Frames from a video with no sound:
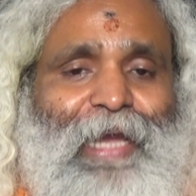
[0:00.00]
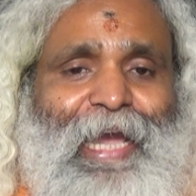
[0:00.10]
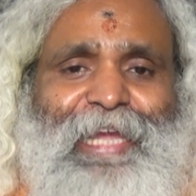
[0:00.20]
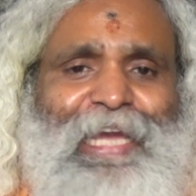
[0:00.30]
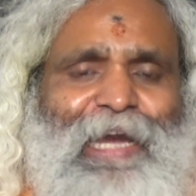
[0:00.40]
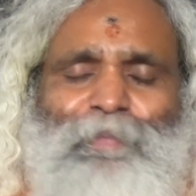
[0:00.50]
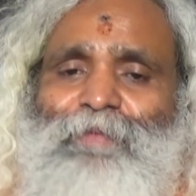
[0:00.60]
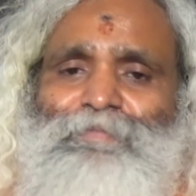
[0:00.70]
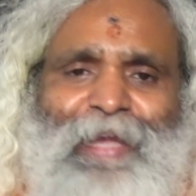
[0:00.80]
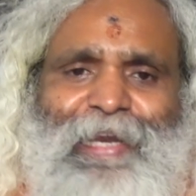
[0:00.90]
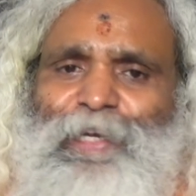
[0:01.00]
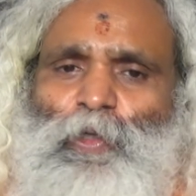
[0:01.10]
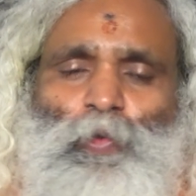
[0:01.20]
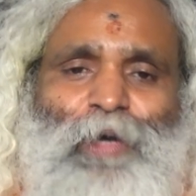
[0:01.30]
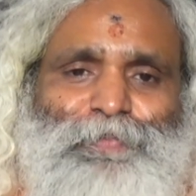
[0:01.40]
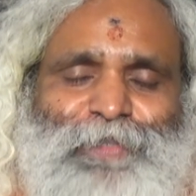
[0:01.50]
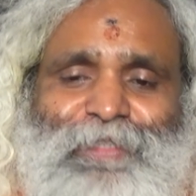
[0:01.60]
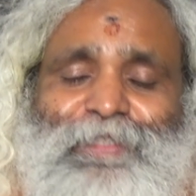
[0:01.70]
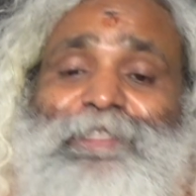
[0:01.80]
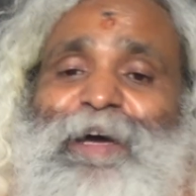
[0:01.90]
I have mainly two
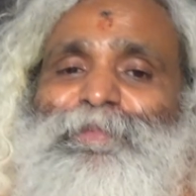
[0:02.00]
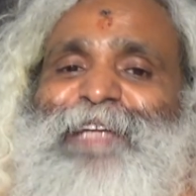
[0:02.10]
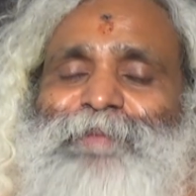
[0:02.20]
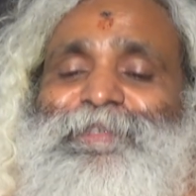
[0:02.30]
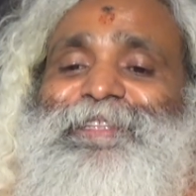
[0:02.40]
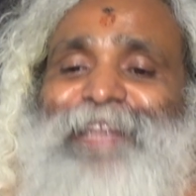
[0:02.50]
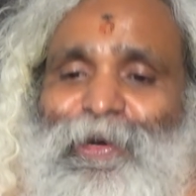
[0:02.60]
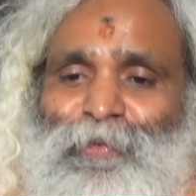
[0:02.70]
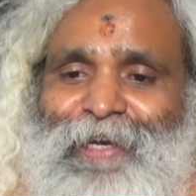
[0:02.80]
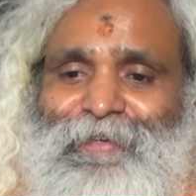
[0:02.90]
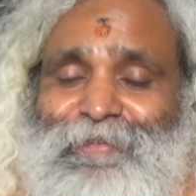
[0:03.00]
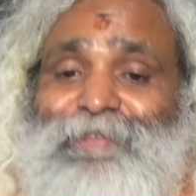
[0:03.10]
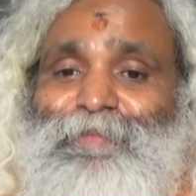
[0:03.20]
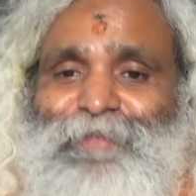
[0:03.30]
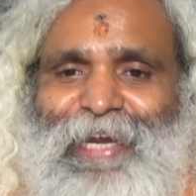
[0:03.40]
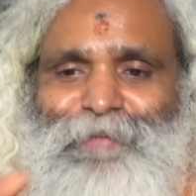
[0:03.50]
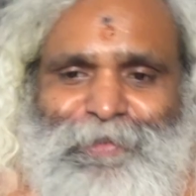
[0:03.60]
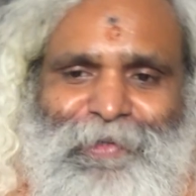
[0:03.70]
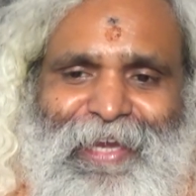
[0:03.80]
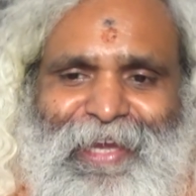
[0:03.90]
options, sometimes third one,
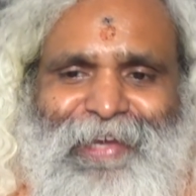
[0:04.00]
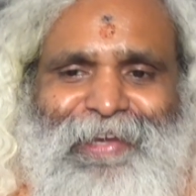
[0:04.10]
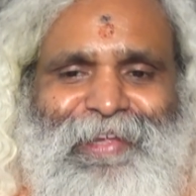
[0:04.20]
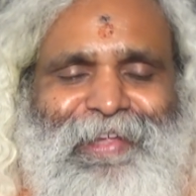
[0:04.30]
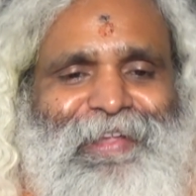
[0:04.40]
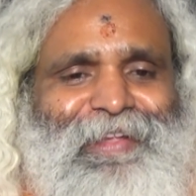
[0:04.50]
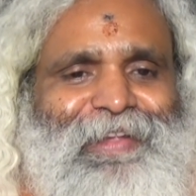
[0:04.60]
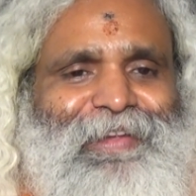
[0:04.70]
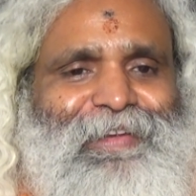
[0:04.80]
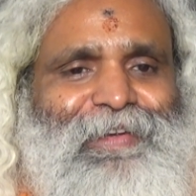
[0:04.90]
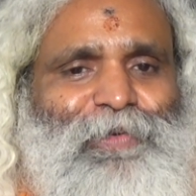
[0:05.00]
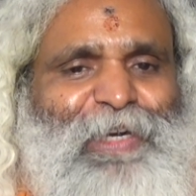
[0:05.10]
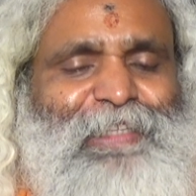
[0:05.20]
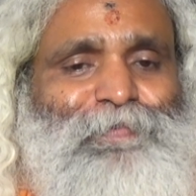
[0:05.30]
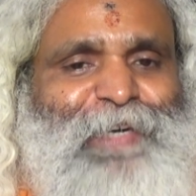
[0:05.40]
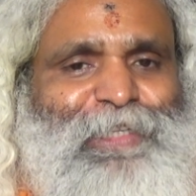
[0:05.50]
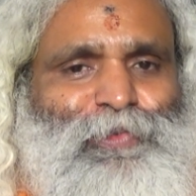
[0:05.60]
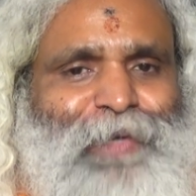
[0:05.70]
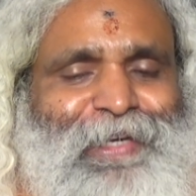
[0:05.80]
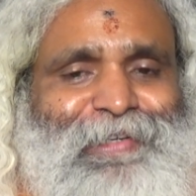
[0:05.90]
sometimes, okay? What is the
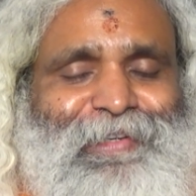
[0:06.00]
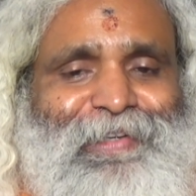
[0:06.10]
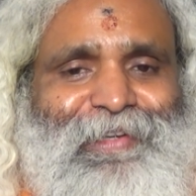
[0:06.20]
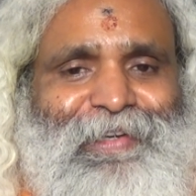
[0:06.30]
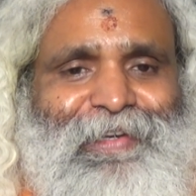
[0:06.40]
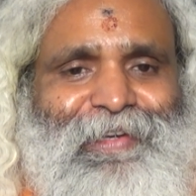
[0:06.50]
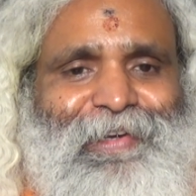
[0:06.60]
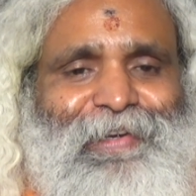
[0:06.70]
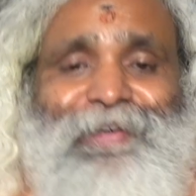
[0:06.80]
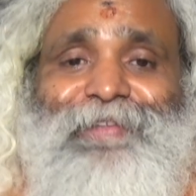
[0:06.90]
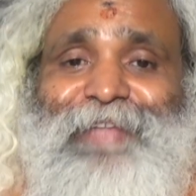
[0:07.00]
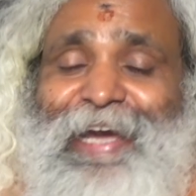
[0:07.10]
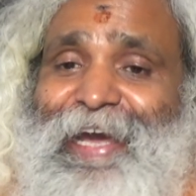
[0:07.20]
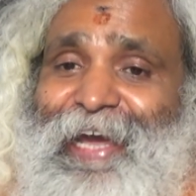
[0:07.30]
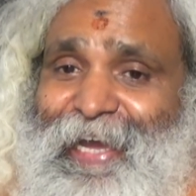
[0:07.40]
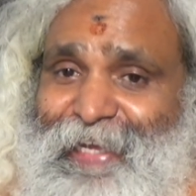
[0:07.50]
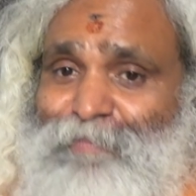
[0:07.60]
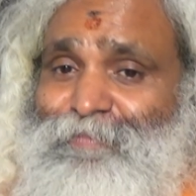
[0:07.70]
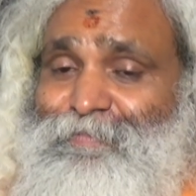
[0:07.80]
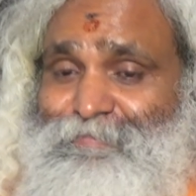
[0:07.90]
first one? I
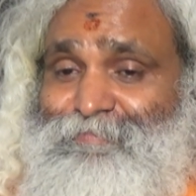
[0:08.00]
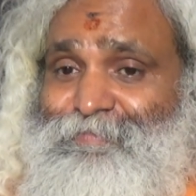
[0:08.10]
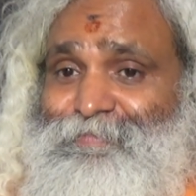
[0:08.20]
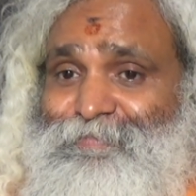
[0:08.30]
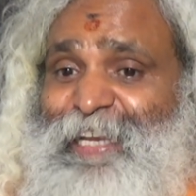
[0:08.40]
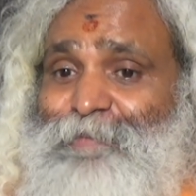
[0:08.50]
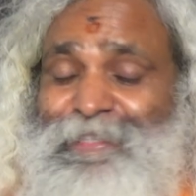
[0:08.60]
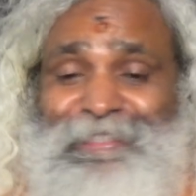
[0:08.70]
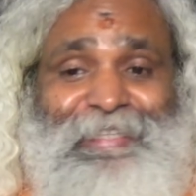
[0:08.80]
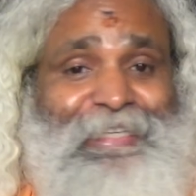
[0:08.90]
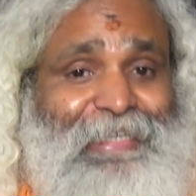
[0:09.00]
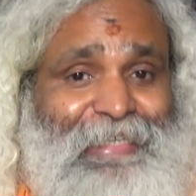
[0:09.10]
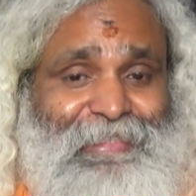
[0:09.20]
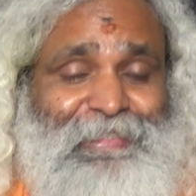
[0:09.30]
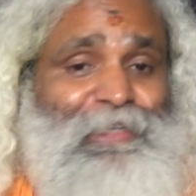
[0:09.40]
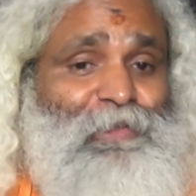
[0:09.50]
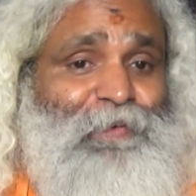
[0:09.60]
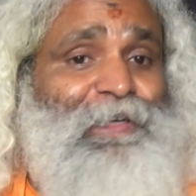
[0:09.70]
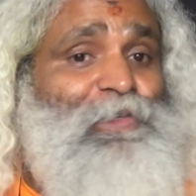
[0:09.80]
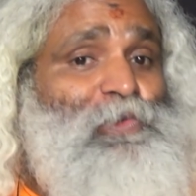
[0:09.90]
am very much interested
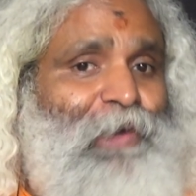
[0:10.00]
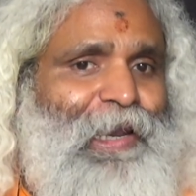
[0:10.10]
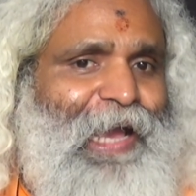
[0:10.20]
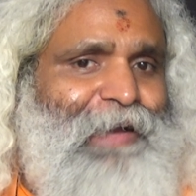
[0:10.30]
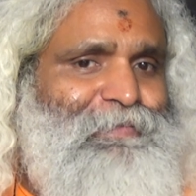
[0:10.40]
for Rasgulla.